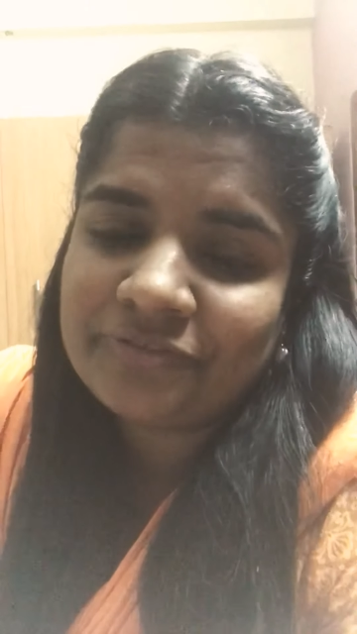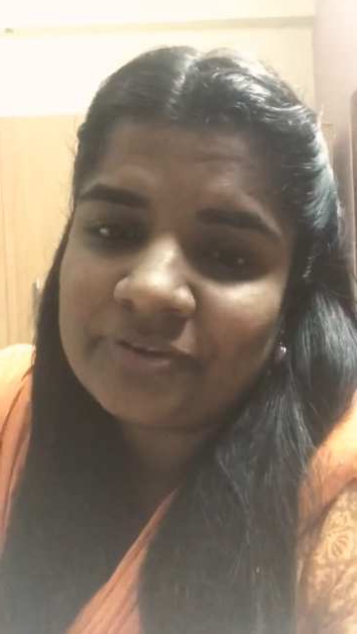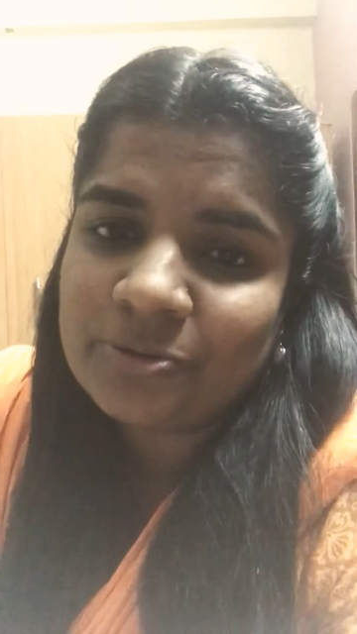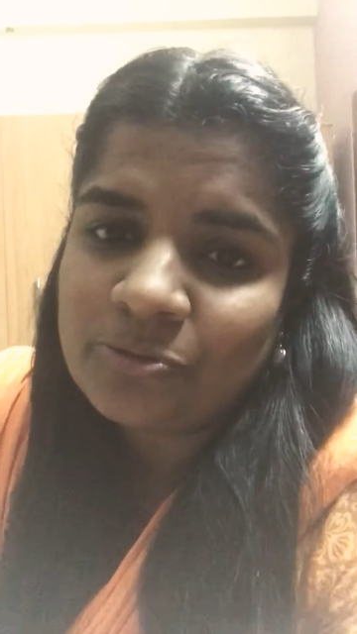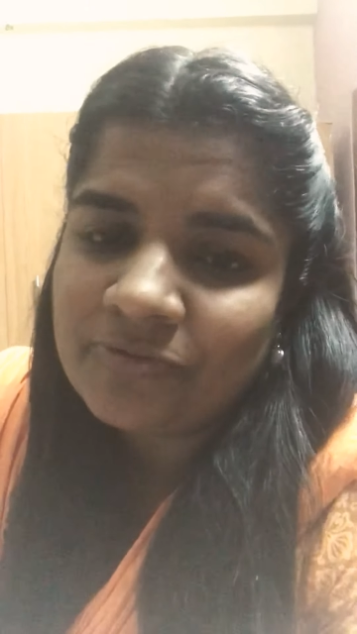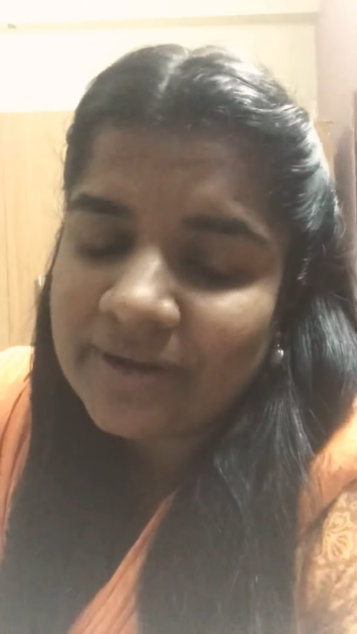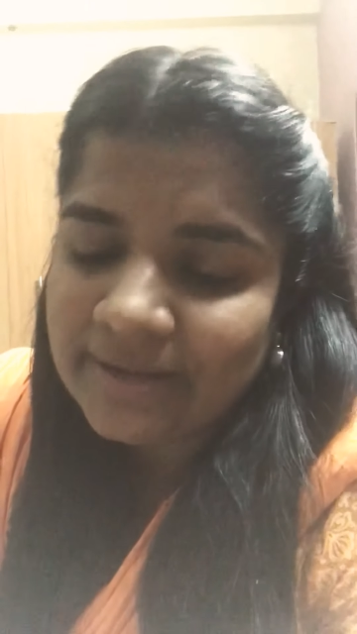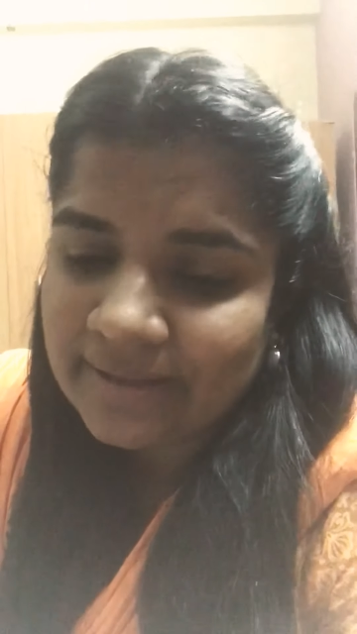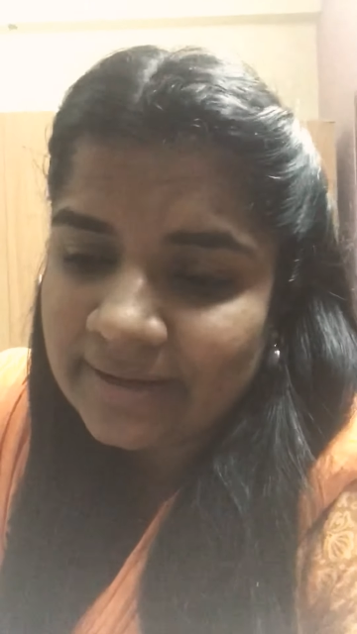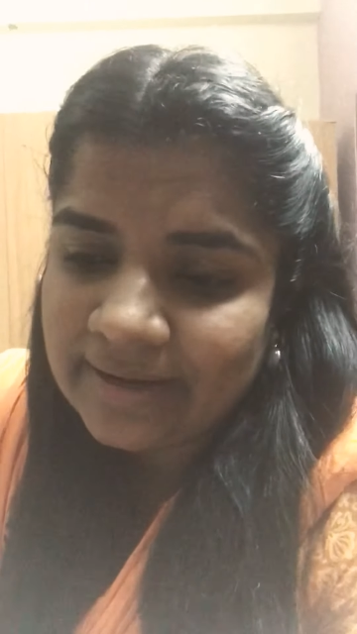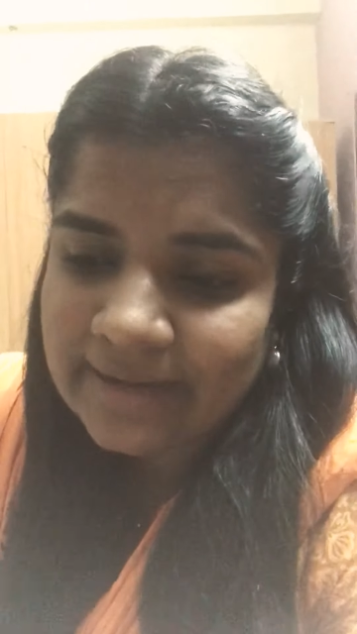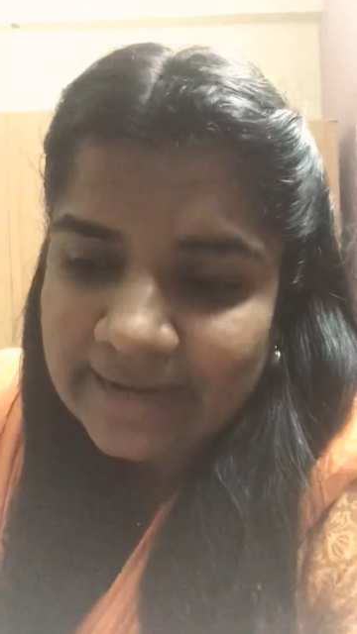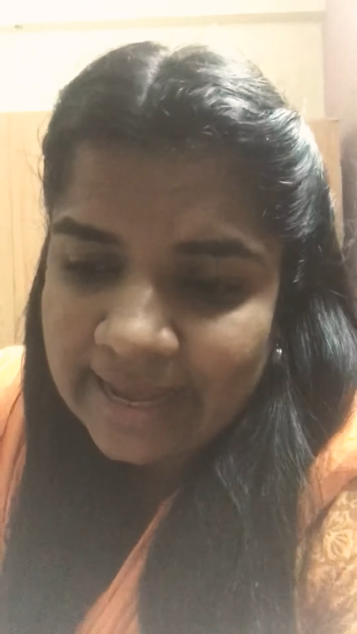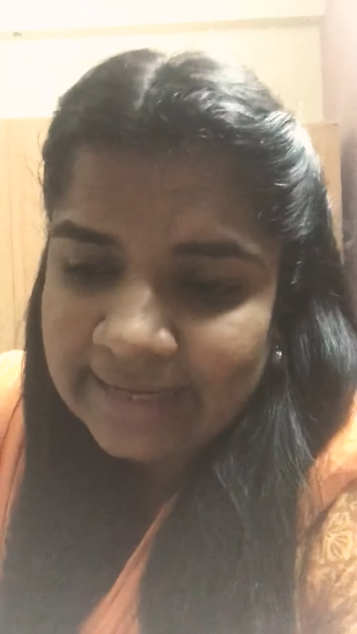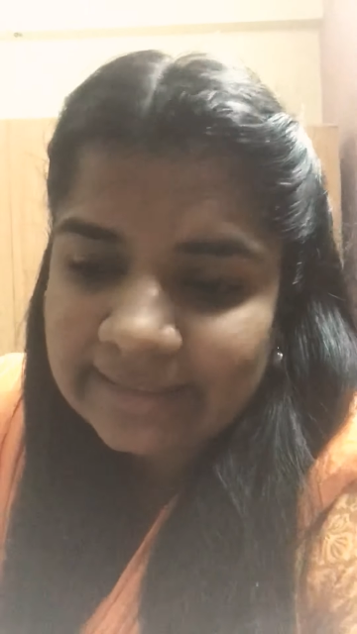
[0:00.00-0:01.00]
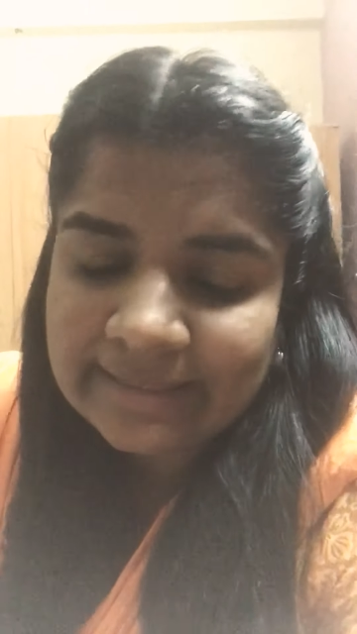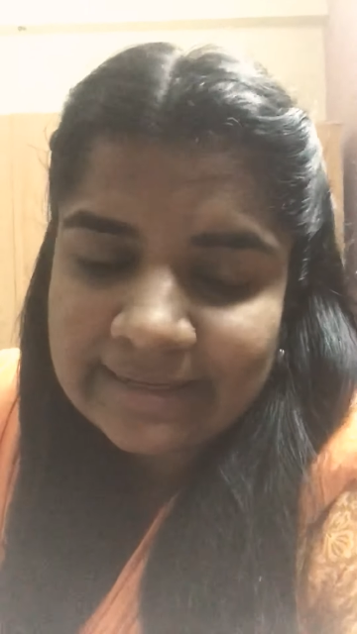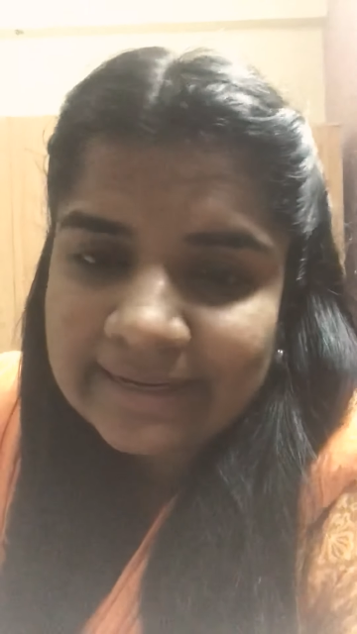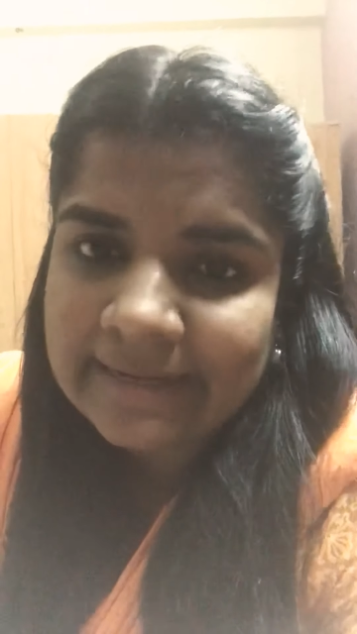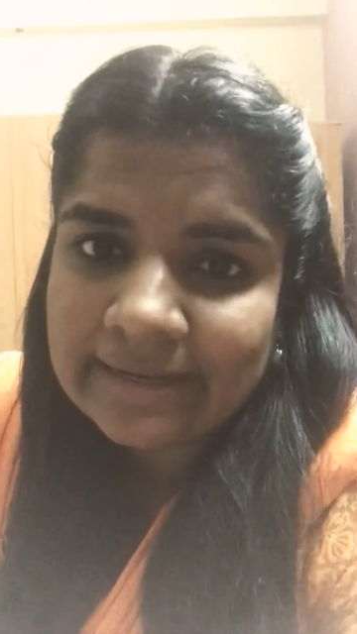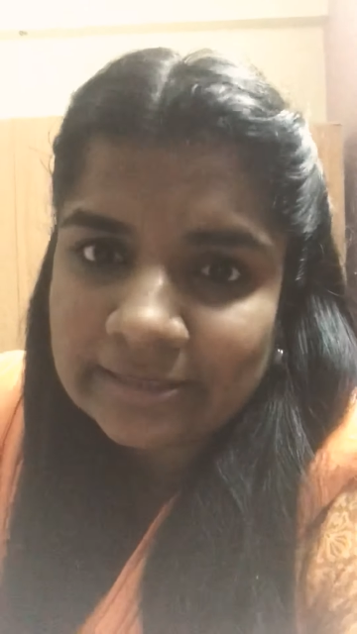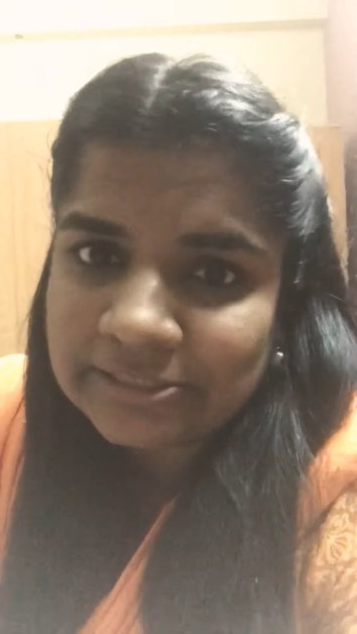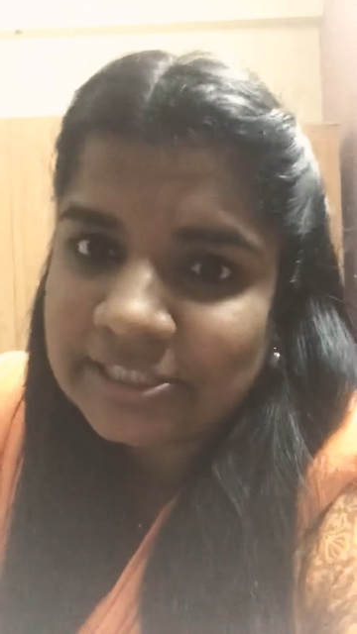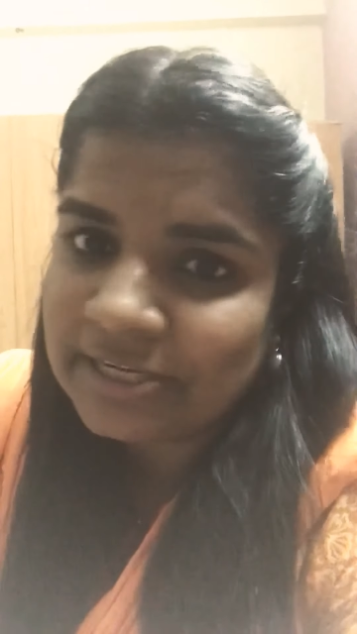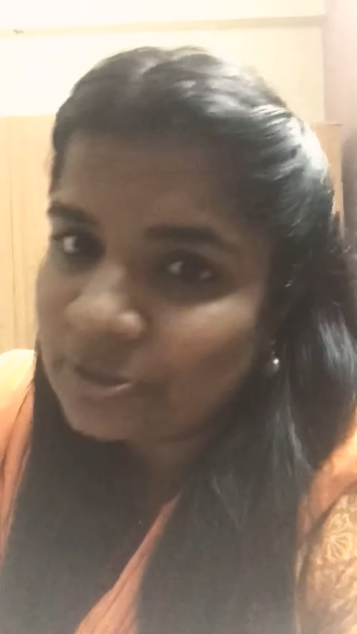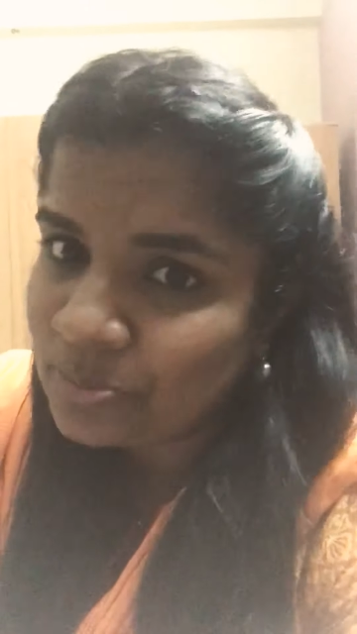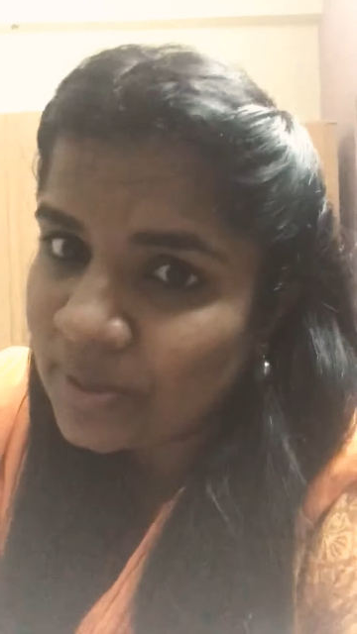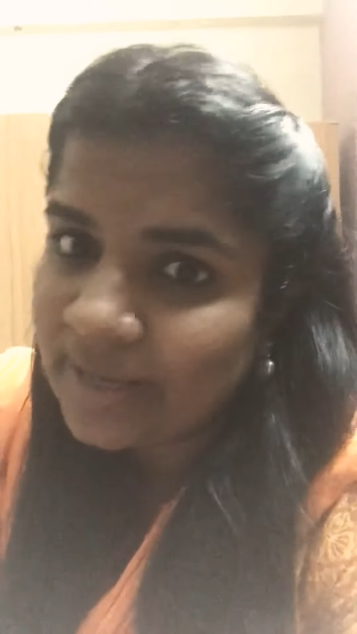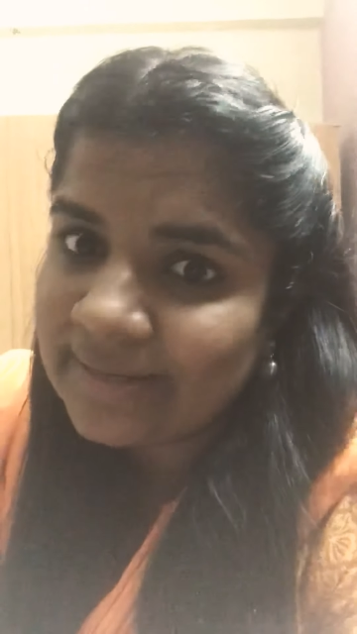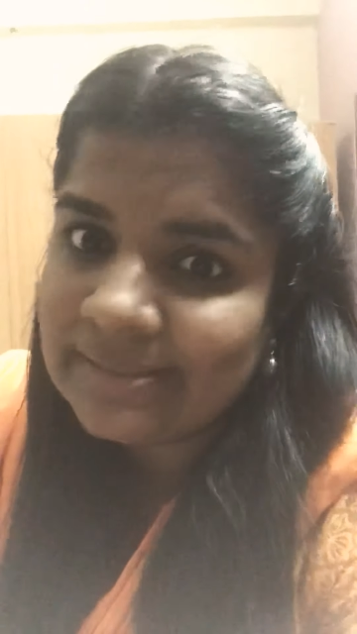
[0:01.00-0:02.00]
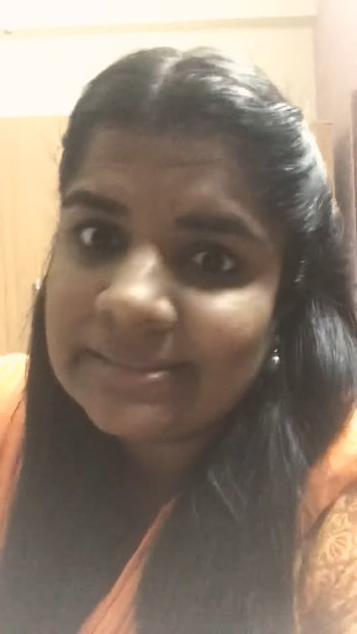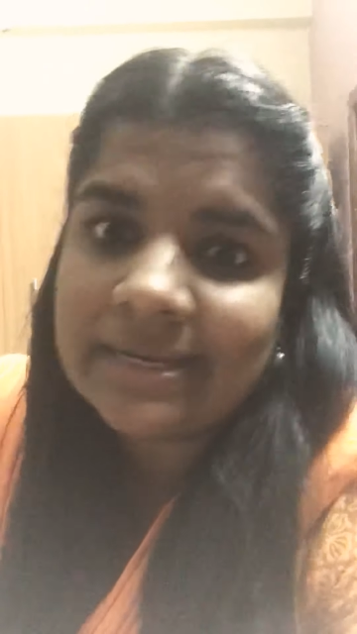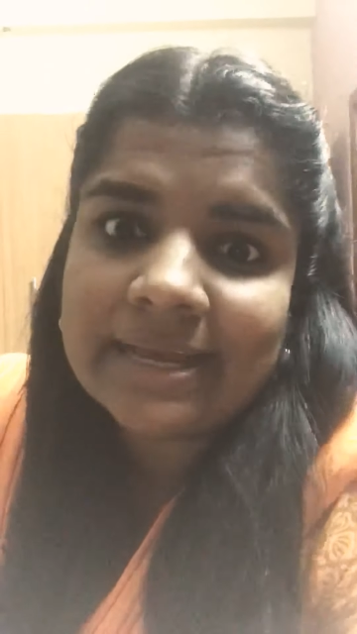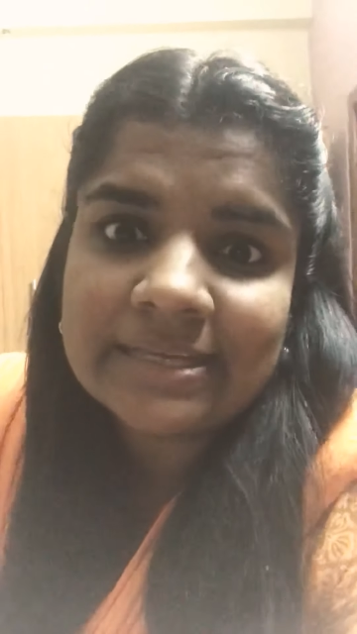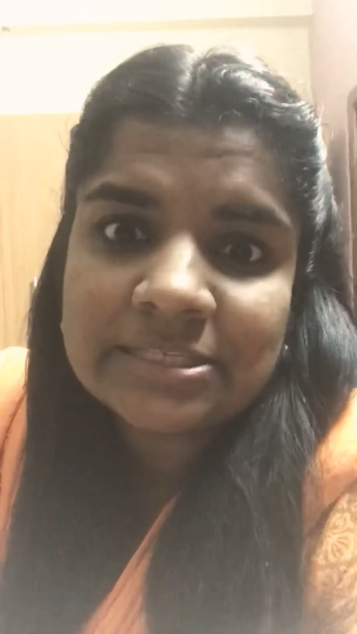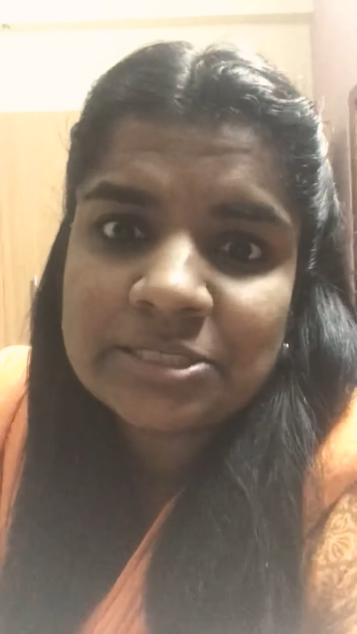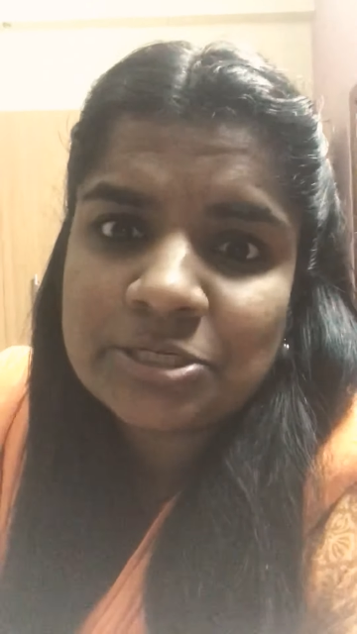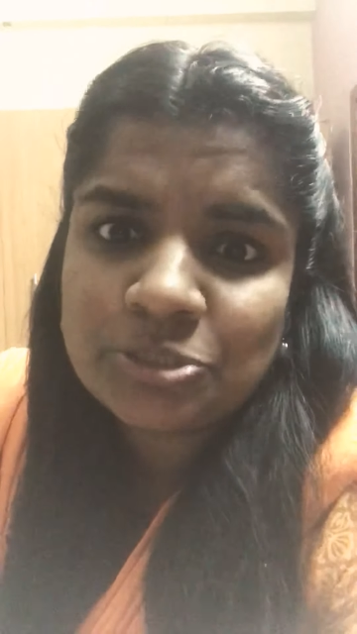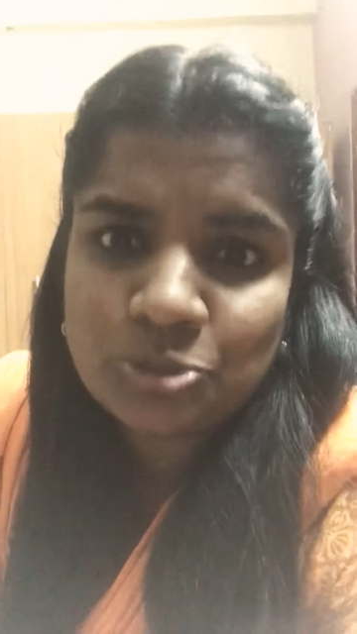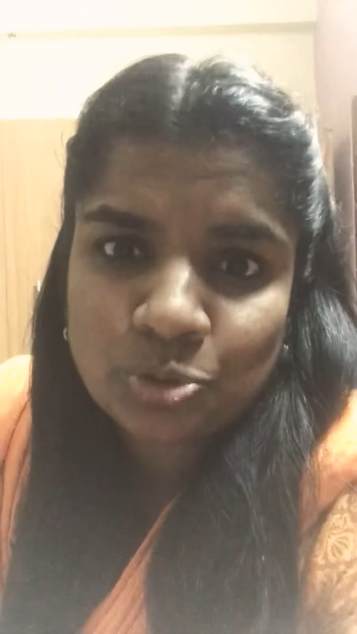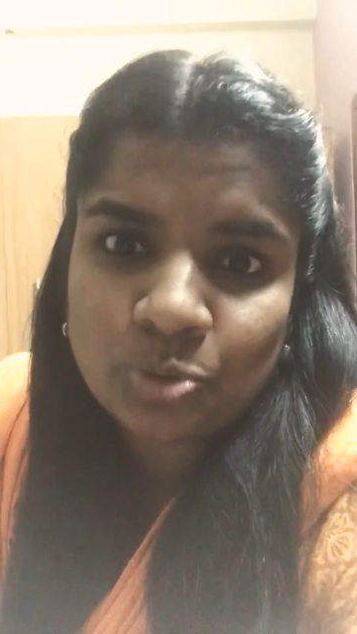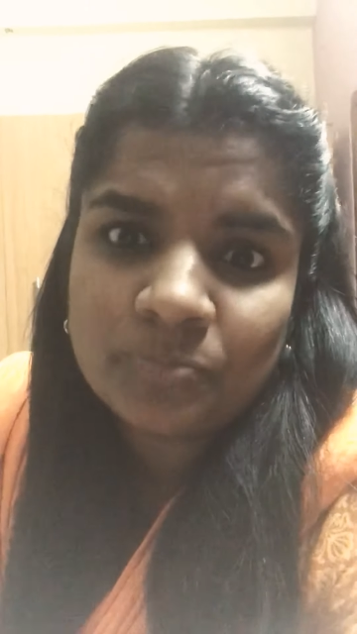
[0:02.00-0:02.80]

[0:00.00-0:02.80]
No wonder an actor like Akshay Kumar has lasted so